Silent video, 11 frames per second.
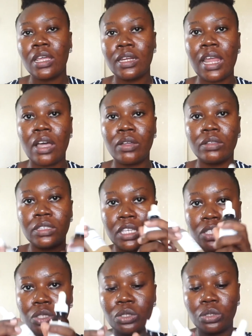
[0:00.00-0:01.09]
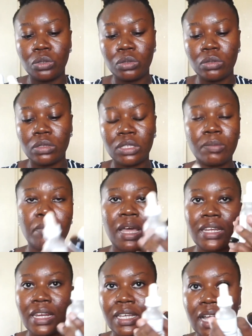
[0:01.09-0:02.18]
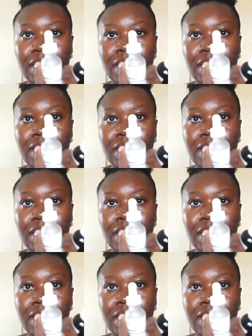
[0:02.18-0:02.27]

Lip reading: Now, these two, the mandelic